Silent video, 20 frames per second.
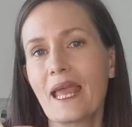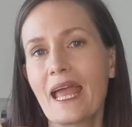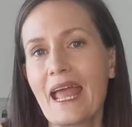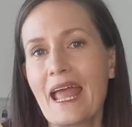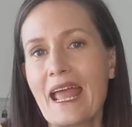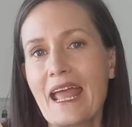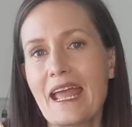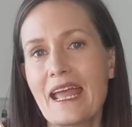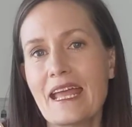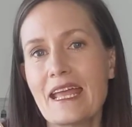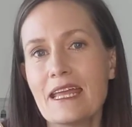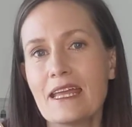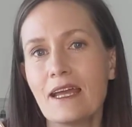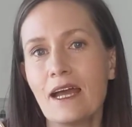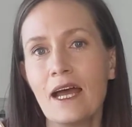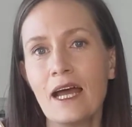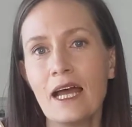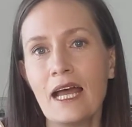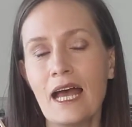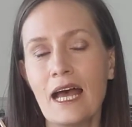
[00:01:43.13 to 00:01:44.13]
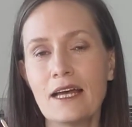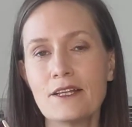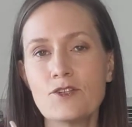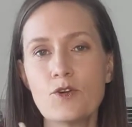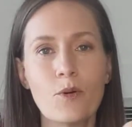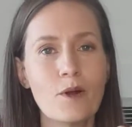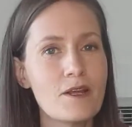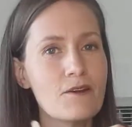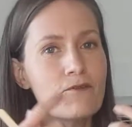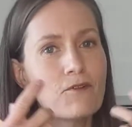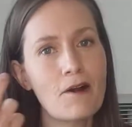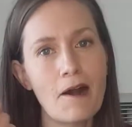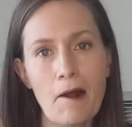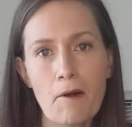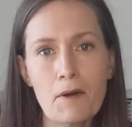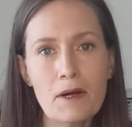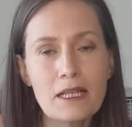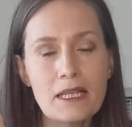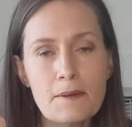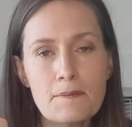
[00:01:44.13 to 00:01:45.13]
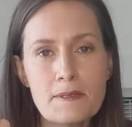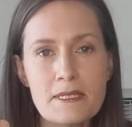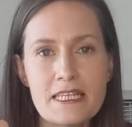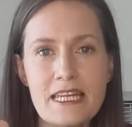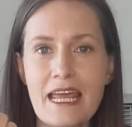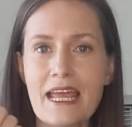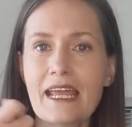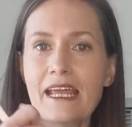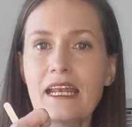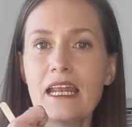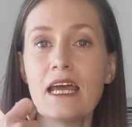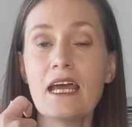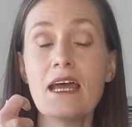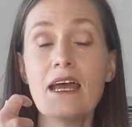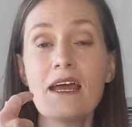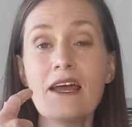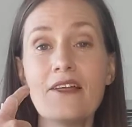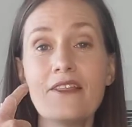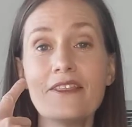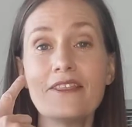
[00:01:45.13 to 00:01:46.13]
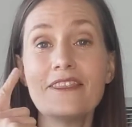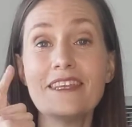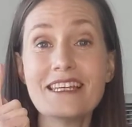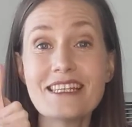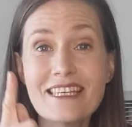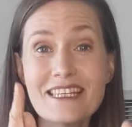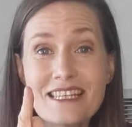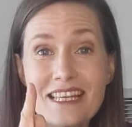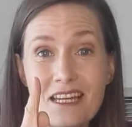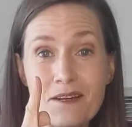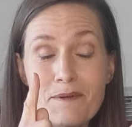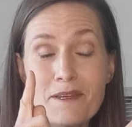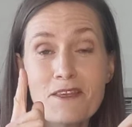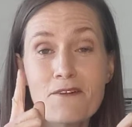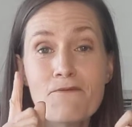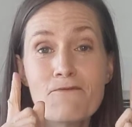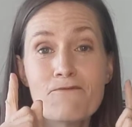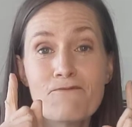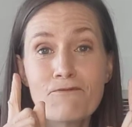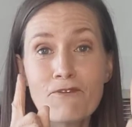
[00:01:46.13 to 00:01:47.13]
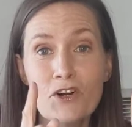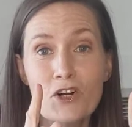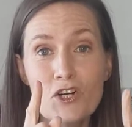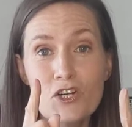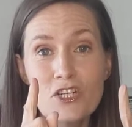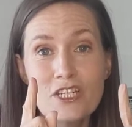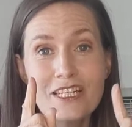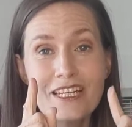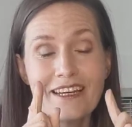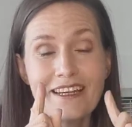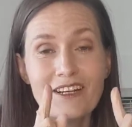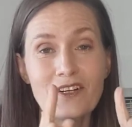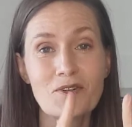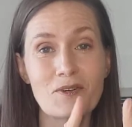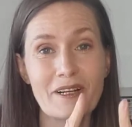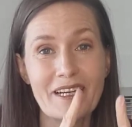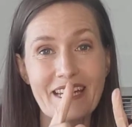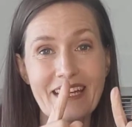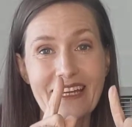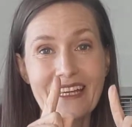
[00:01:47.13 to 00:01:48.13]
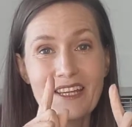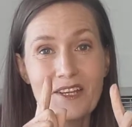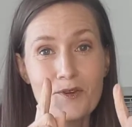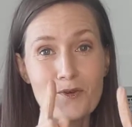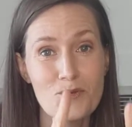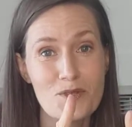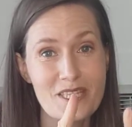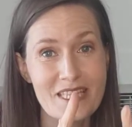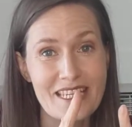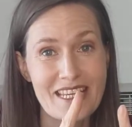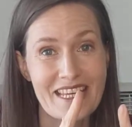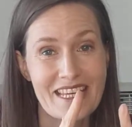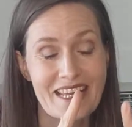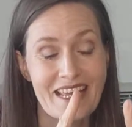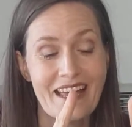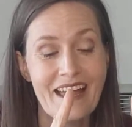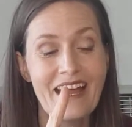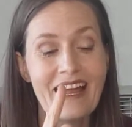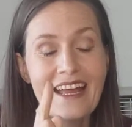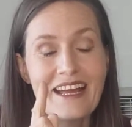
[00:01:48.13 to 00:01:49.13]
a 24-hour lip stain. This is going to be the first ingredient you see.